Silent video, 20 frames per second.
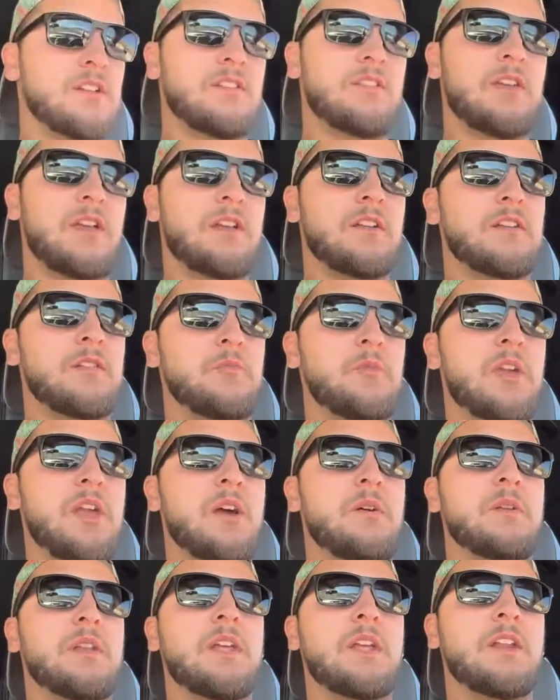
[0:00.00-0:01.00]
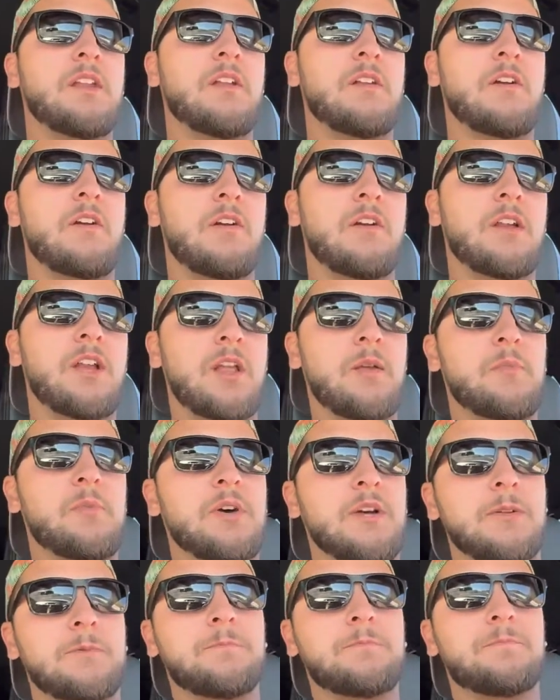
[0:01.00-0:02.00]
and that could be outdated already,
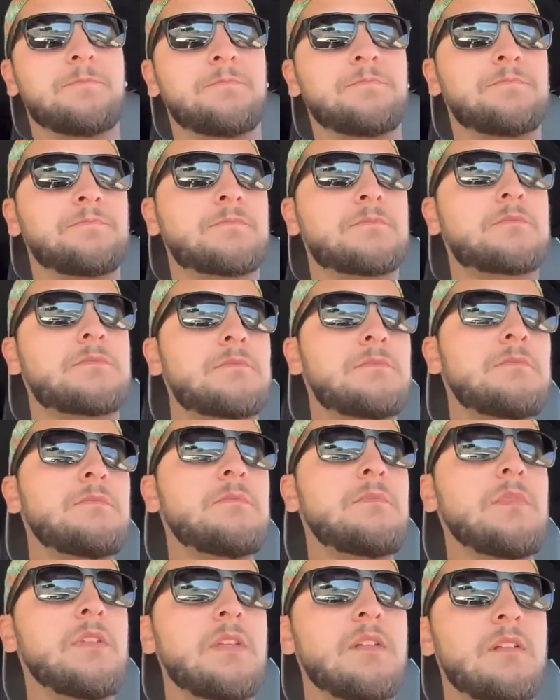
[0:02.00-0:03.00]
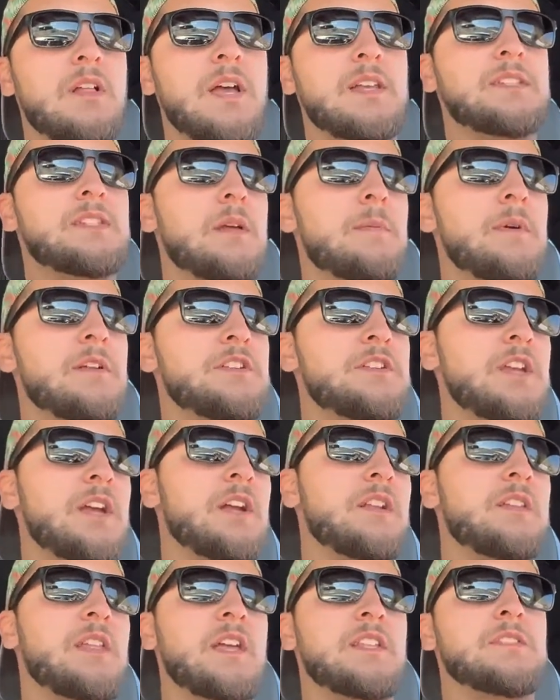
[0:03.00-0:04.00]
but last time I
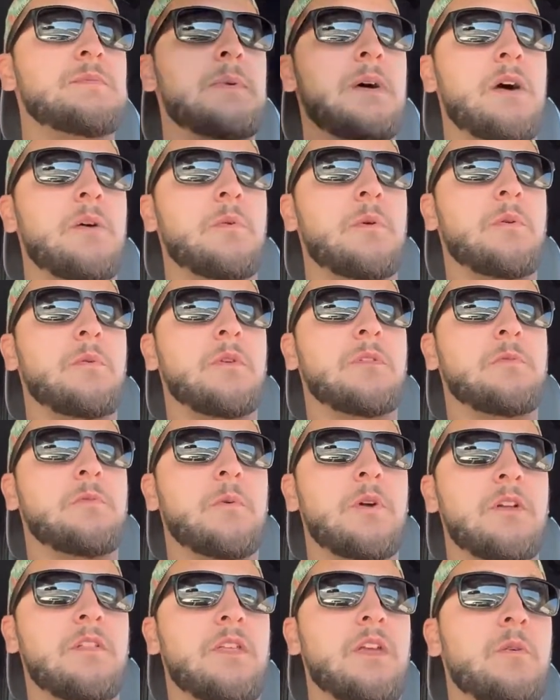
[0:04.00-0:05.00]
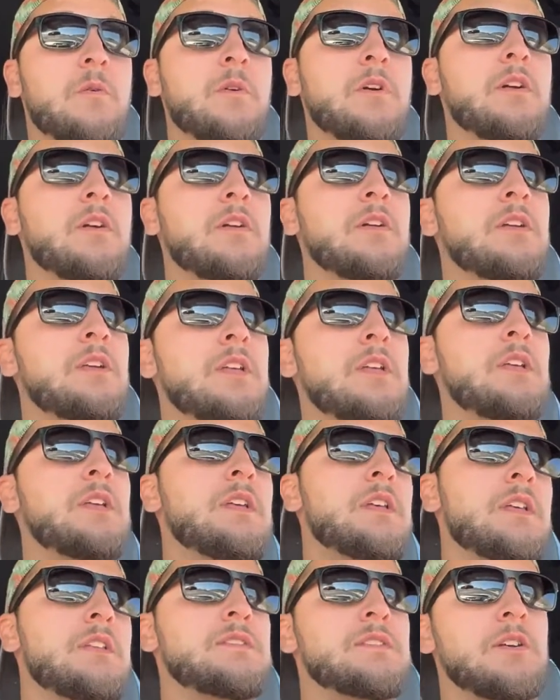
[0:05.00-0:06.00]
checked, that's about where they were.
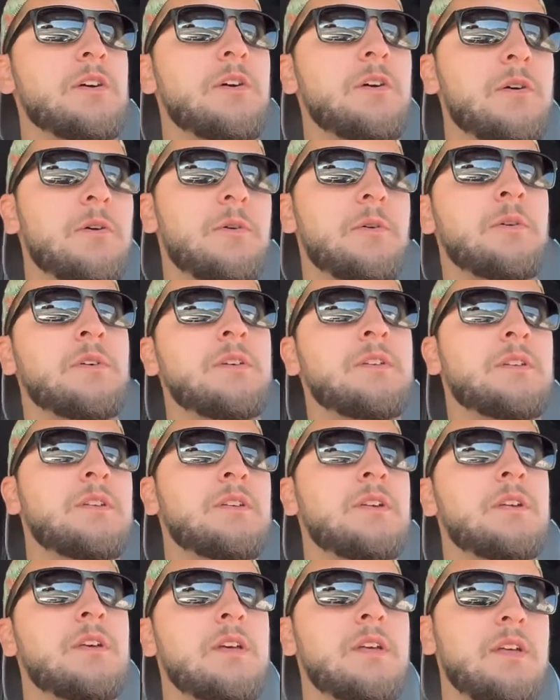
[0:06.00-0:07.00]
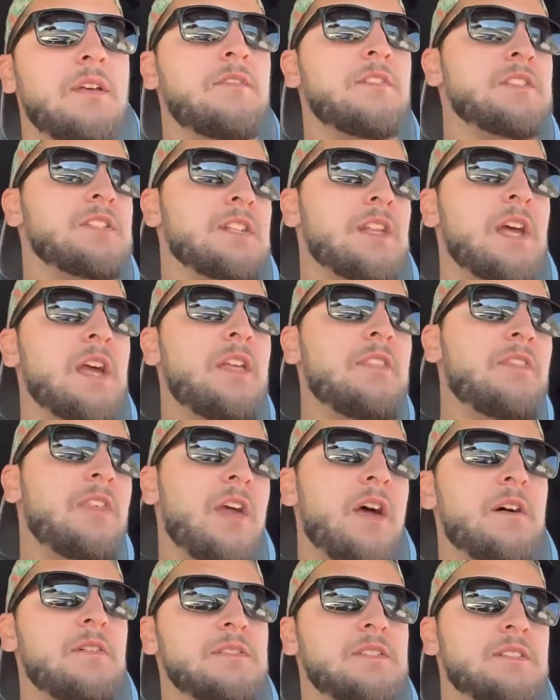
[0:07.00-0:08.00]
So if it's a
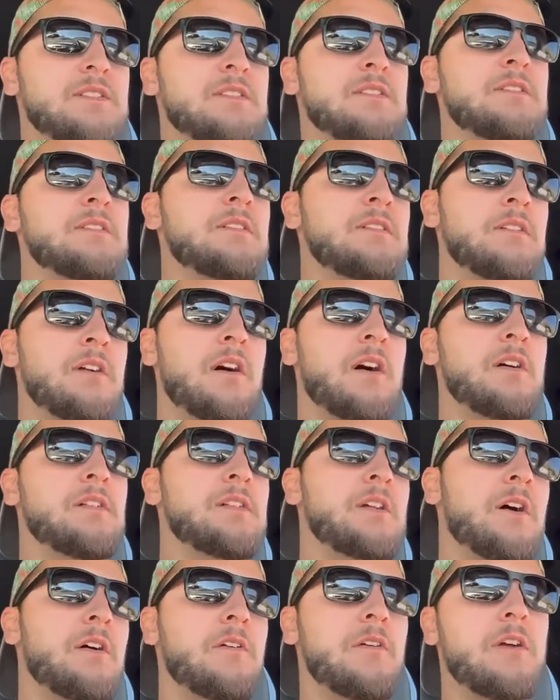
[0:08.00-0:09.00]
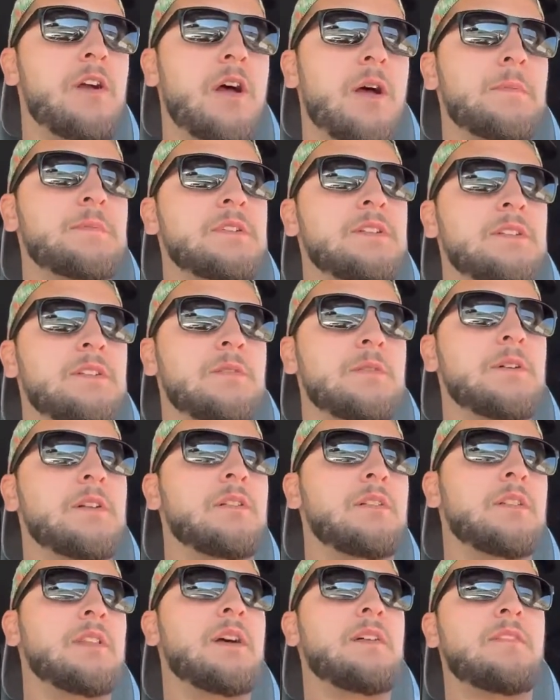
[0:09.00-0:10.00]
$9,000 option to an
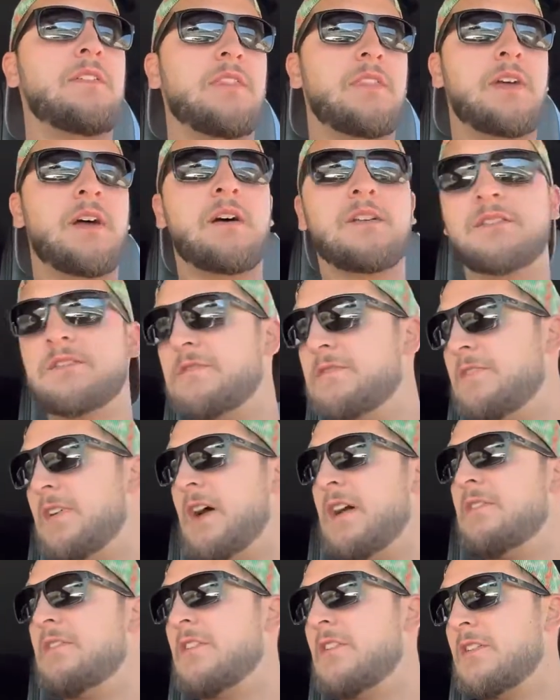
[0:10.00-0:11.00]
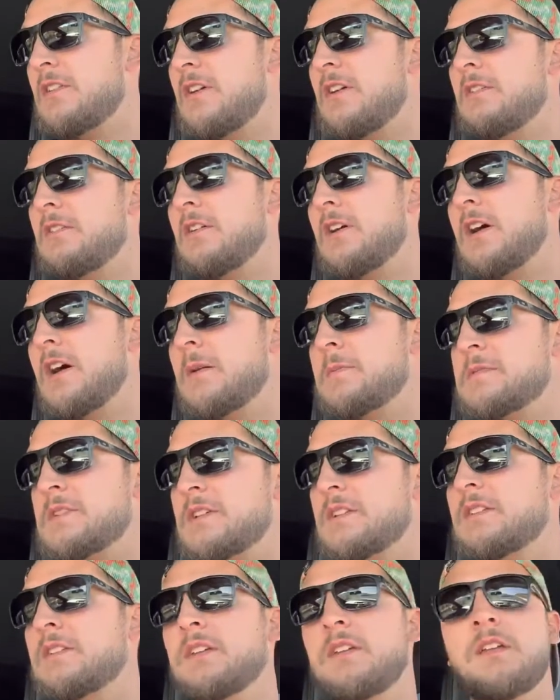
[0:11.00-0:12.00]
$11,500
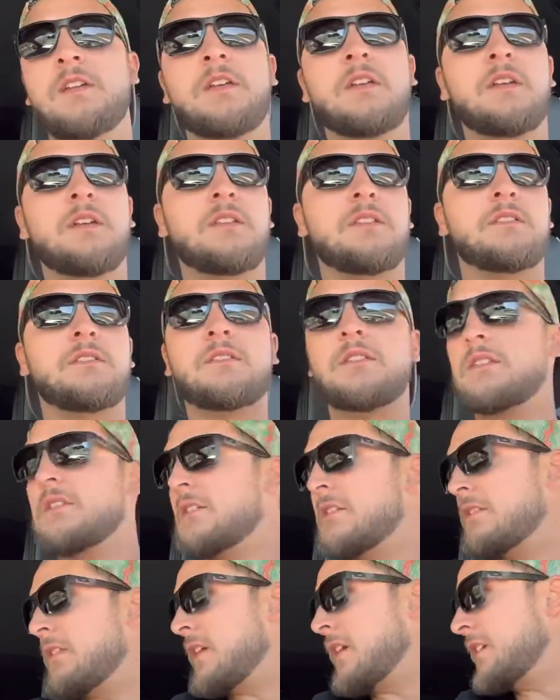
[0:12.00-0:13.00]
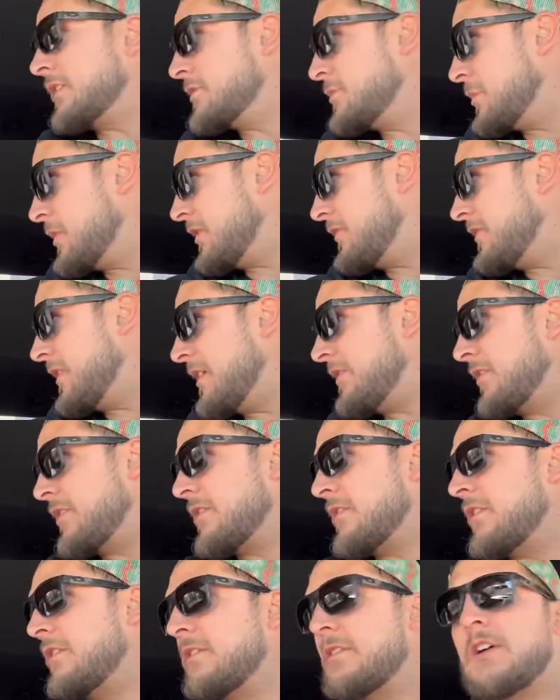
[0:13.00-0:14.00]
option, like a
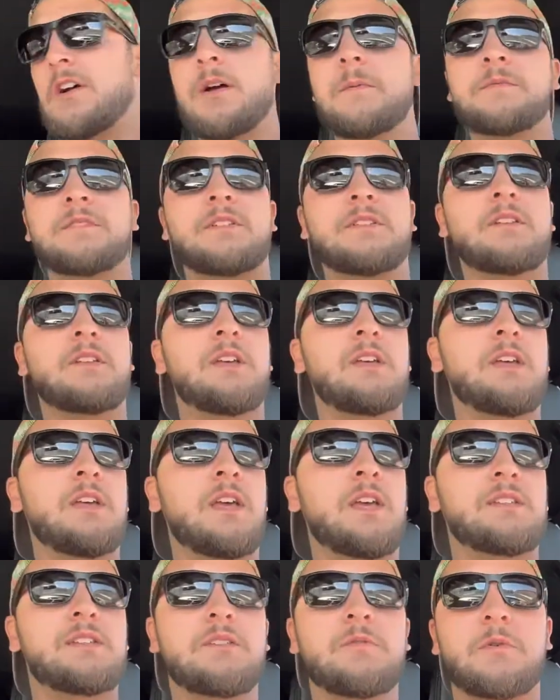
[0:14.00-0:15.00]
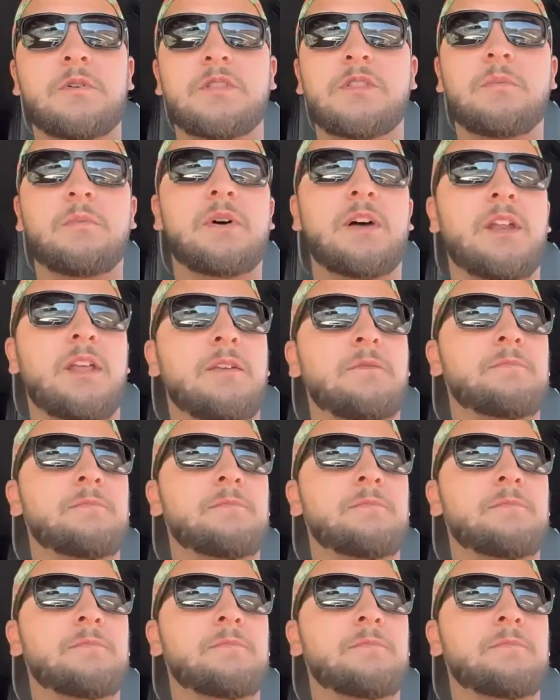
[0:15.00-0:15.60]
$2,500 option. Is it worth the money?